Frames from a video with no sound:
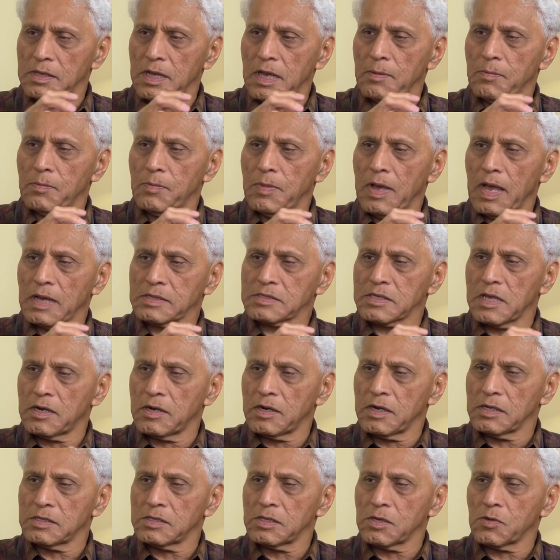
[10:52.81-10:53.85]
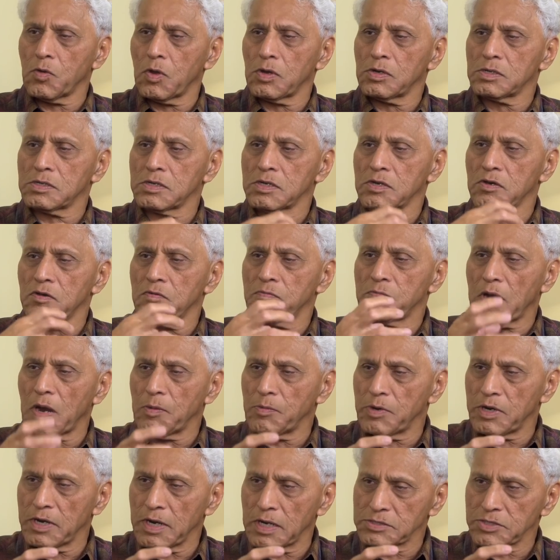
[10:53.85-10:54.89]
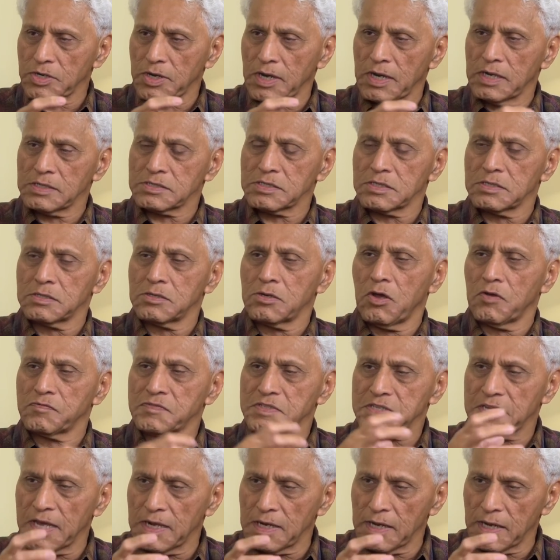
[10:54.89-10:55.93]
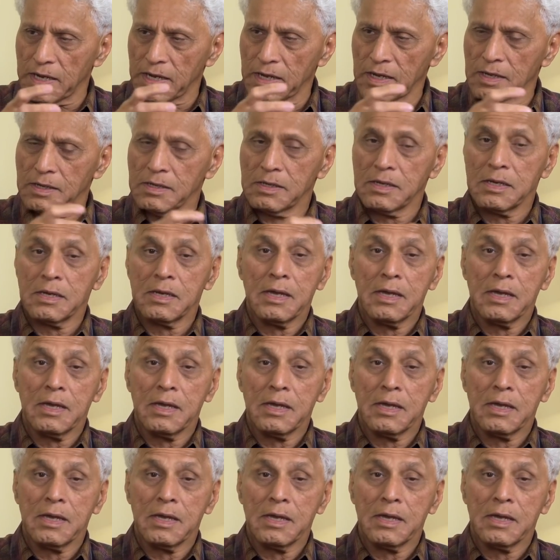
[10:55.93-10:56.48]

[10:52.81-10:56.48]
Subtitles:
help accelerate the quality of primary education, of skilling,